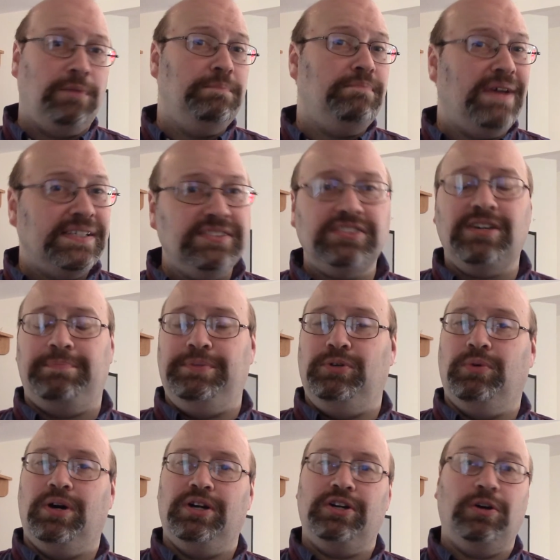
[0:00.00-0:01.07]
messed up
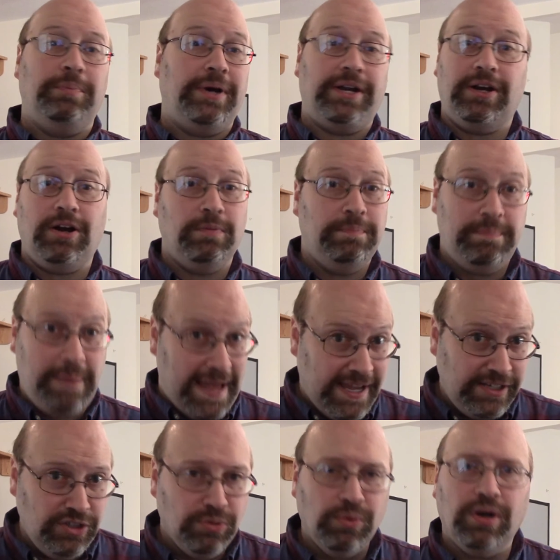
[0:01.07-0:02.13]
you are, no matter how
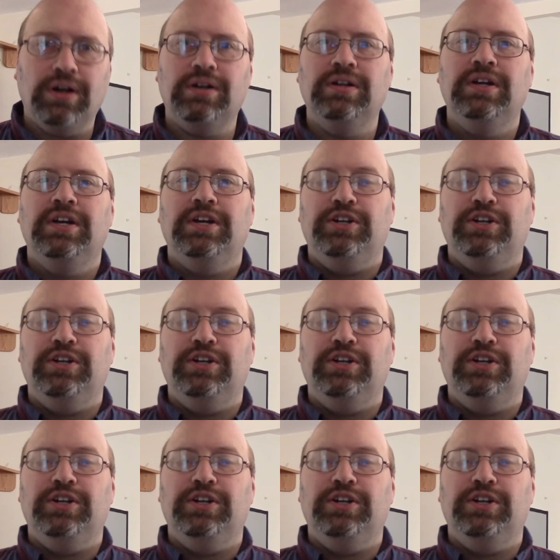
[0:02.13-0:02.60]
bad you are,